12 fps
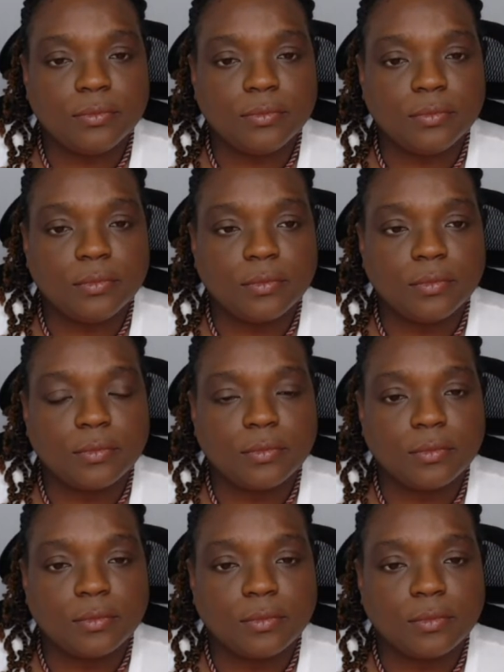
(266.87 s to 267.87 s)

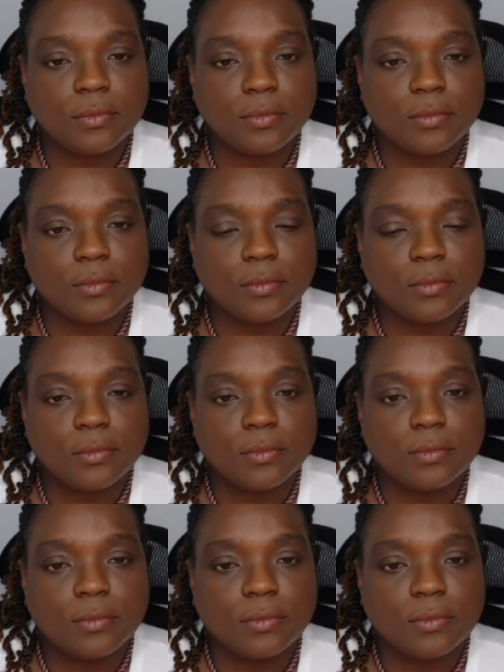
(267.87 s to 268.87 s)

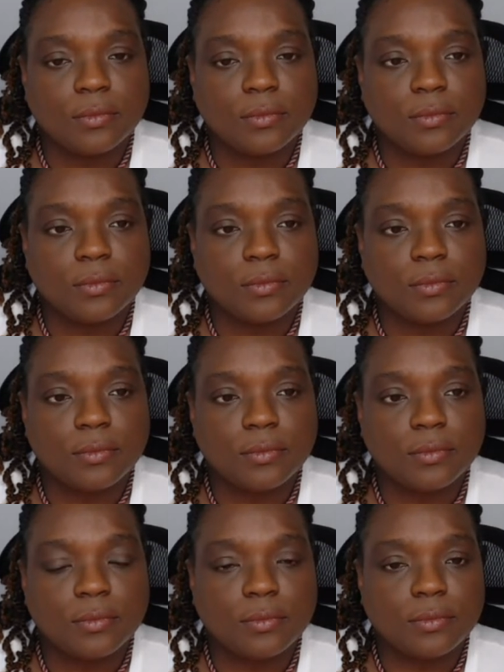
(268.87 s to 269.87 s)

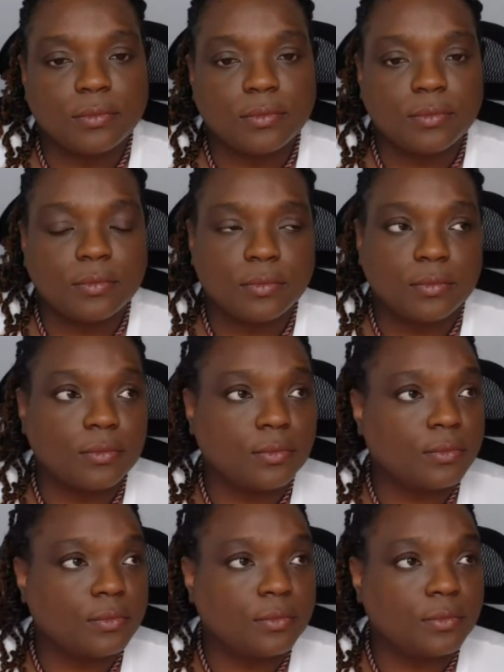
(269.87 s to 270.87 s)

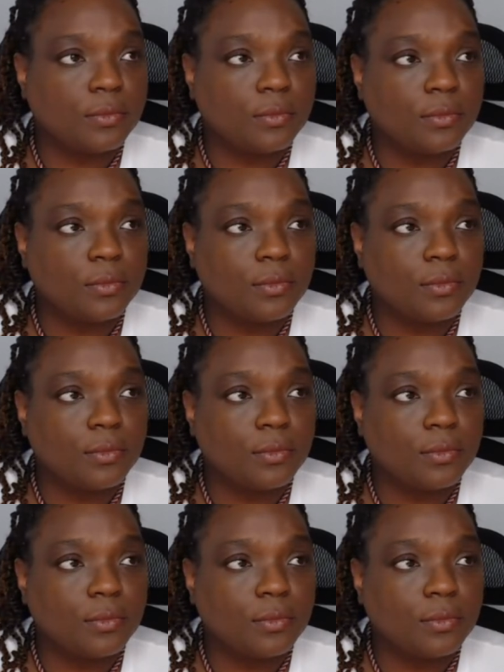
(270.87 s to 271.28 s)
This person isn't speaking.